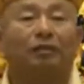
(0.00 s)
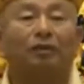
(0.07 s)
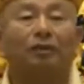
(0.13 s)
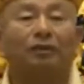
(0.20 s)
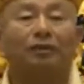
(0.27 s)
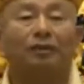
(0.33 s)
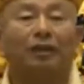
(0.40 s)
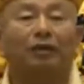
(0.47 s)

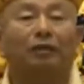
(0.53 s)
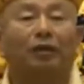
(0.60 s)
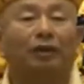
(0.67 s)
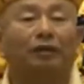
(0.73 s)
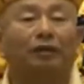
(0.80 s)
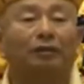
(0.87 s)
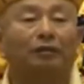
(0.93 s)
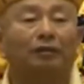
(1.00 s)

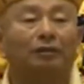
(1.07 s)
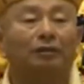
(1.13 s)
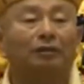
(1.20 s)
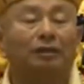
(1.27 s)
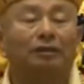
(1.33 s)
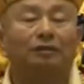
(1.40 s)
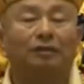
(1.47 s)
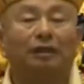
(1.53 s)
Sometimes
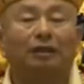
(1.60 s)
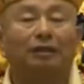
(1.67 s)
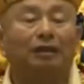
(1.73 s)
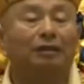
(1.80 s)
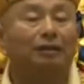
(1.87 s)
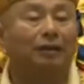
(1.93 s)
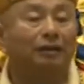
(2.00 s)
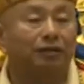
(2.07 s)
when
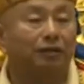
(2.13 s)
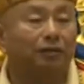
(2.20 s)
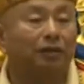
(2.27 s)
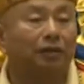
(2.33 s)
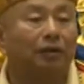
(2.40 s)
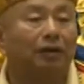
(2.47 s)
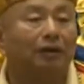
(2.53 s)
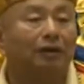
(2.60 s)
you
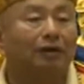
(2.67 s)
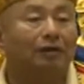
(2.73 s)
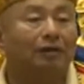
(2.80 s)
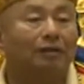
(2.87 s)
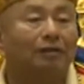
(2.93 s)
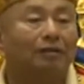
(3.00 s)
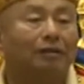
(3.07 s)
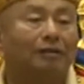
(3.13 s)
recite
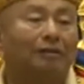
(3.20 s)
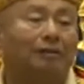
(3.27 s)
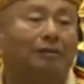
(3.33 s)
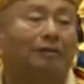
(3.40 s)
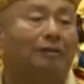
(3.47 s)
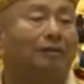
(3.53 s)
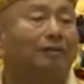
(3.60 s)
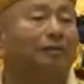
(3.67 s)
and you
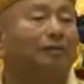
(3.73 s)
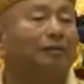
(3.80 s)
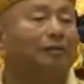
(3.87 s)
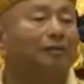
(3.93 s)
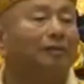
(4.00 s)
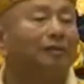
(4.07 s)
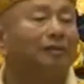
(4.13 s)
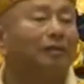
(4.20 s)
finish
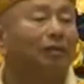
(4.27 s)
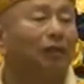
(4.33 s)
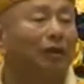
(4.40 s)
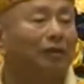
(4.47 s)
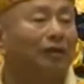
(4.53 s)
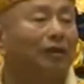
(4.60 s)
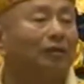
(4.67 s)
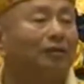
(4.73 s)
and say, oh,
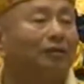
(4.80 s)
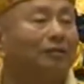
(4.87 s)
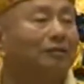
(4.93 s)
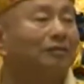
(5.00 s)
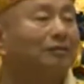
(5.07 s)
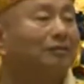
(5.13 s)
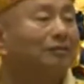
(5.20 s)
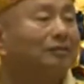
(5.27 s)
what did
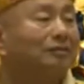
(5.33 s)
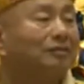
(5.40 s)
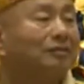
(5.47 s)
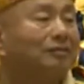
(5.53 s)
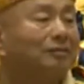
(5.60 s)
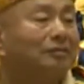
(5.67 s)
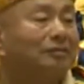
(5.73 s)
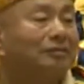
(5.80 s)
I recite?
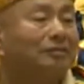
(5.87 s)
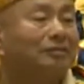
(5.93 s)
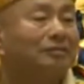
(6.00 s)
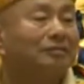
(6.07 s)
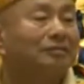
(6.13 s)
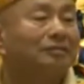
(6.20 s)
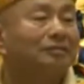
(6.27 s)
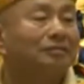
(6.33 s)
They
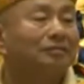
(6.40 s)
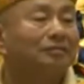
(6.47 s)
forgot.